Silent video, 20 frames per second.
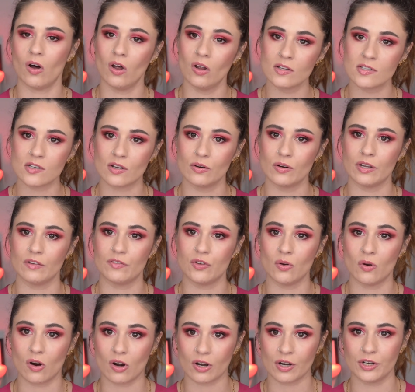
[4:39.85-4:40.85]
Also, if
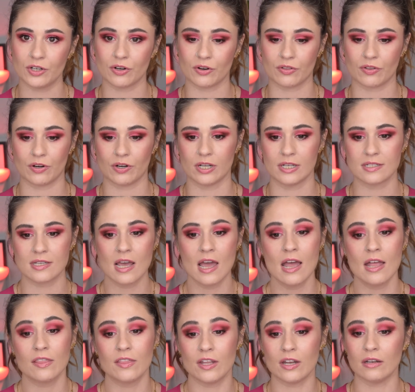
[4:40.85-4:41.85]
you are in your thirties,
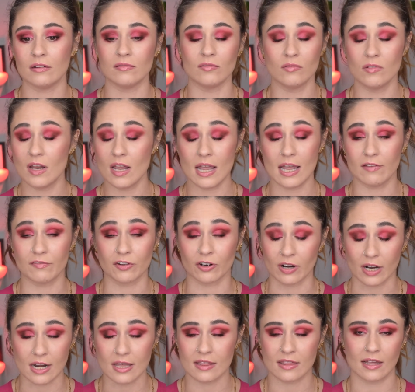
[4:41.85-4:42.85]
then if you're
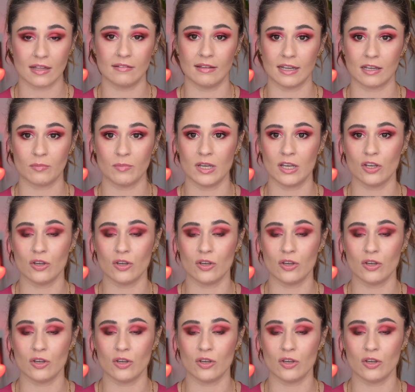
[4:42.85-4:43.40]
anything like me,